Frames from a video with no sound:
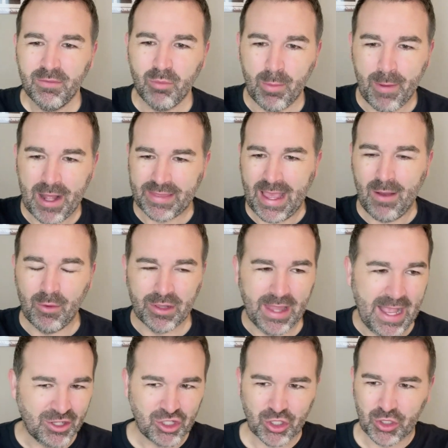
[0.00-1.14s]
we bought that one
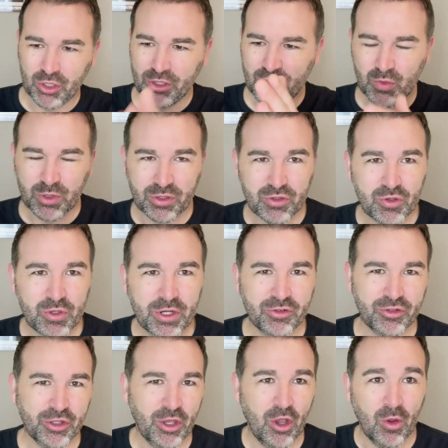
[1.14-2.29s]
last year and this one 2 years
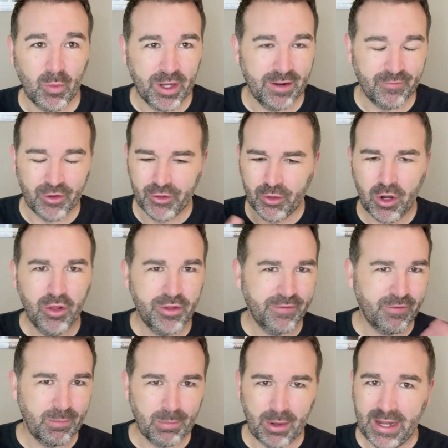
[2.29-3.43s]
ago and whatever. And they're all
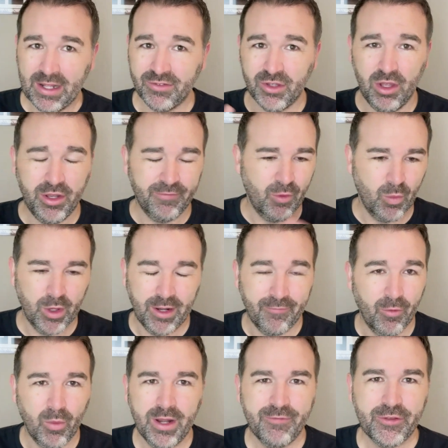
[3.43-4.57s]
different brands, all different
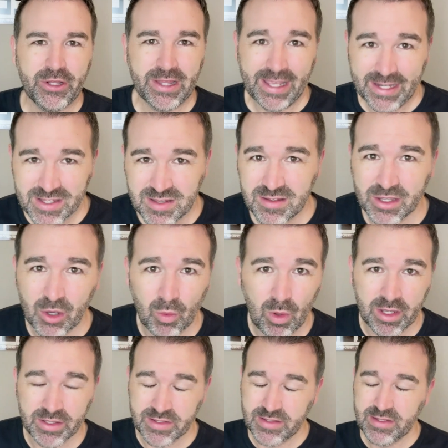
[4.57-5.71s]
whatever the latest deal
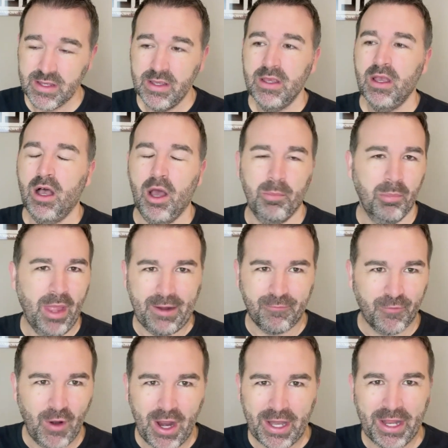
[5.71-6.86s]
was on Black
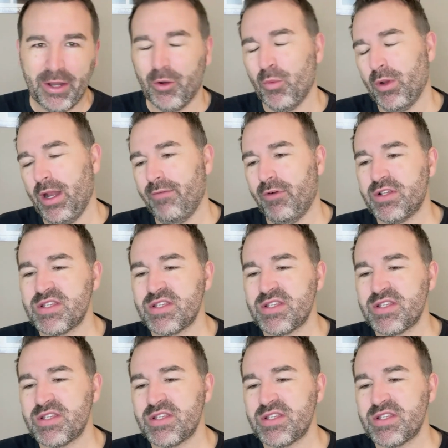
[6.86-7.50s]
Friday or whatever.